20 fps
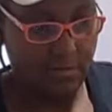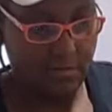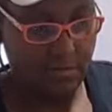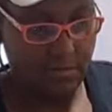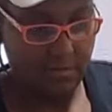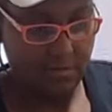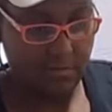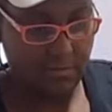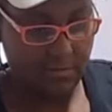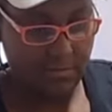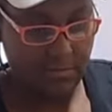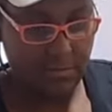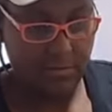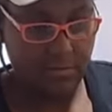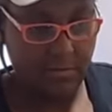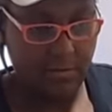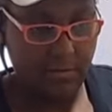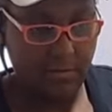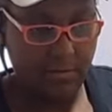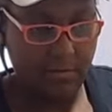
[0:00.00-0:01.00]
and
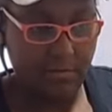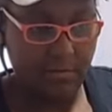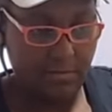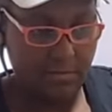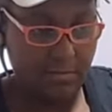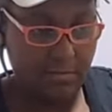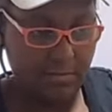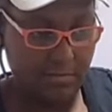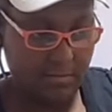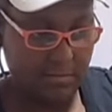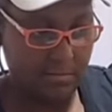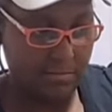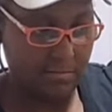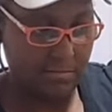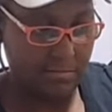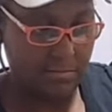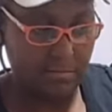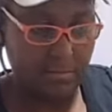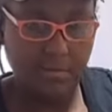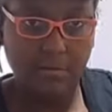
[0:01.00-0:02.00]
the U S
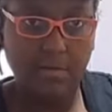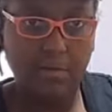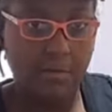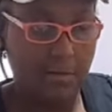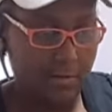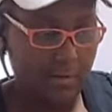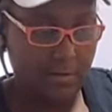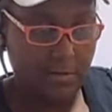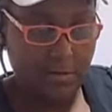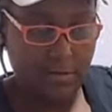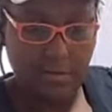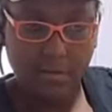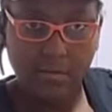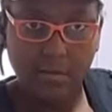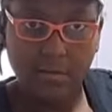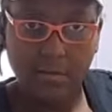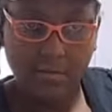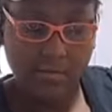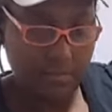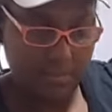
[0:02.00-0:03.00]
B is a
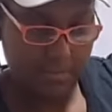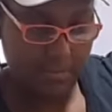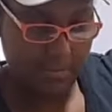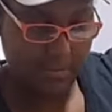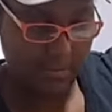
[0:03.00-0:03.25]
U S B